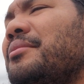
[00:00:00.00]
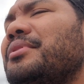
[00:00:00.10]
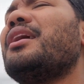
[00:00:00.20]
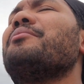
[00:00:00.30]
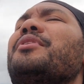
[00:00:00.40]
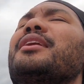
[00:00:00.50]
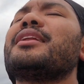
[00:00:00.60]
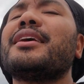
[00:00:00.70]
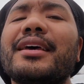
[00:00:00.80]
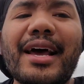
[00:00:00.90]
but I'm ready
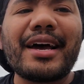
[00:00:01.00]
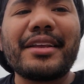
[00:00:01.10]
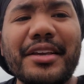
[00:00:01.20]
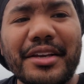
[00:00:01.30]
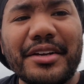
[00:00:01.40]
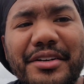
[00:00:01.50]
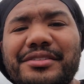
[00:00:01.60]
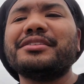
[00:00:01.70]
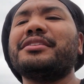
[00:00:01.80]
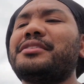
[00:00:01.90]
to get out of here.
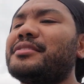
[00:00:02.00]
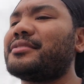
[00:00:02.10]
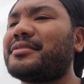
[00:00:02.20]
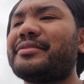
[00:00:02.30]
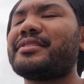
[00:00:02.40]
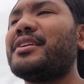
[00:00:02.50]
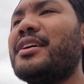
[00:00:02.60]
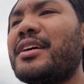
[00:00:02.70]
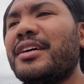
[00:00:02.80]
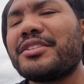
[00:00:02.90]

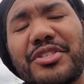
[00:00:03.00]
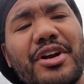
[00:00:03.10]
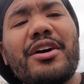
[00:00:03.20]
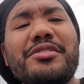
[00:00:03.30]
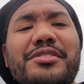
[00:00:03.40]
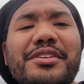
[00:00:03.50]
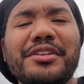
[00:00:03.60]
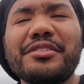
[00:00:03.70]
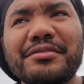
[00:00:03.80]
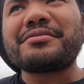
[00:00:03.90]

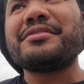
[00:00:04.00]
Charleston,